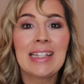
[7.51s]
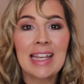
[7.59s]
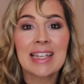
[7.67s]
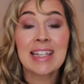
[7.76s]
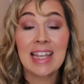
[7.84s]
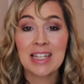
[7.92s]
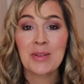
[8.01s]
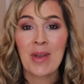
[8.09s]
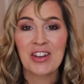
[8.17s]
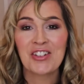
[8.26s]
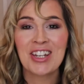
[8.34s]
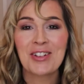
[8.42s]
This is
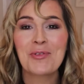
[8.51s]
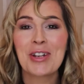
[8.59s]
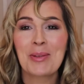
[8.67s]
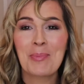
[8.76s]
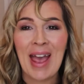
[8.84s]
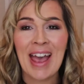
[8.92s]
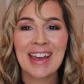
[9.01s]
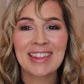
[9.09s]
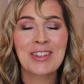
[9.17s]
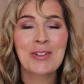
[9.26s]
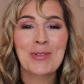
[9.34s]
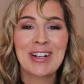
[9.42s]
Meshi with
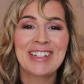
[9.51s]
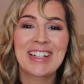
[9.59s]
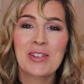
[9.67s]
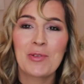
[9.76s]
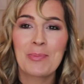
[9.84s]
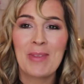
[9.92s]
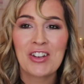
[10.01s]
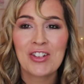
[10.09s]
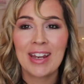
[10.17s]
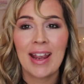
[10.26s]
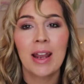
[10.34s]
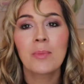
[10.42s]
Path to Wellness with
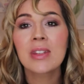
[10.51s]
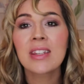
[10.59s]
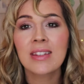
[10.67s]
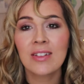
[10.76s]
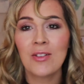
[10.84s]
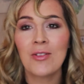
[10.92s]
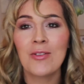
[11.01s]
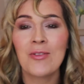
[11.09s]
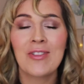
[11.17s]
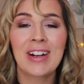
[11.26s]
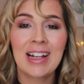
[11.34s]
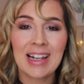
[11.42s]
Meshi. I'm
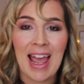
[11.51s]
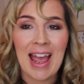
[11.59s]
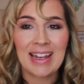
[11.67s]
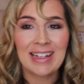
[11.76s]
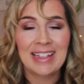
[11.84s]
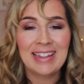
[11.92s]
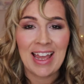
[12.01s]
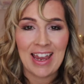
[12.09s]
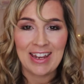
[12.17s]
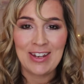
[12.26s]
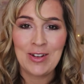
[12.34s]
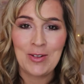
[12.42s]
so glad
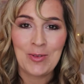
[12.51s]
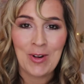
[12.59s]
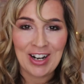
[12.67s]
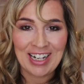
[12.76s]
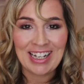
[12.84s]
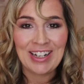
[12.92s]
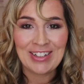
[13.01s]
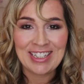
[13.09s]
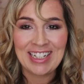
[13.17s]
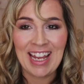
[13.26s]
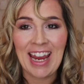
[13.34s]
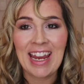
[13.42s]
that you are here
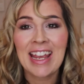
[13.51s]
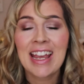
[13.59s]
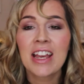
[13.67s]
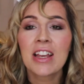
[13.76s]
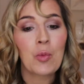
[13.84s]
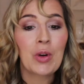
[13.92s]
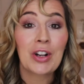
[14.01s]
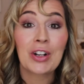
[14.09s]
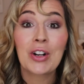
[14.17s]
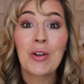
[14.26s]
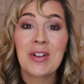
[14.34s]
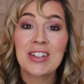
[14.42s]
today.
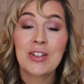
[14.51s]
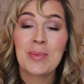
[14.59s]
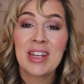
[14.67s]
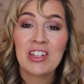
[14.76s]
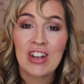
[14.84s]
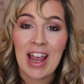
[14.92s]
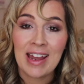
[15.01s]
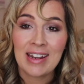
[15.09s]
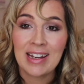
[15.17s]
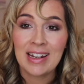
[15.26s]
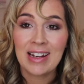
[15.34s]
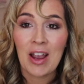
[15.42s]
We're going to be
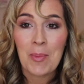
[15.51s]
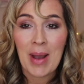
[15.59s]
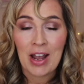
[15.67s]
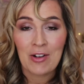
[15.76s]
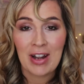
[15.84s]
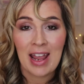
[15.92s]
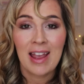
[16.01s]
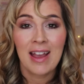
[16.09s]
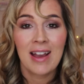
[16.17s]
chatting about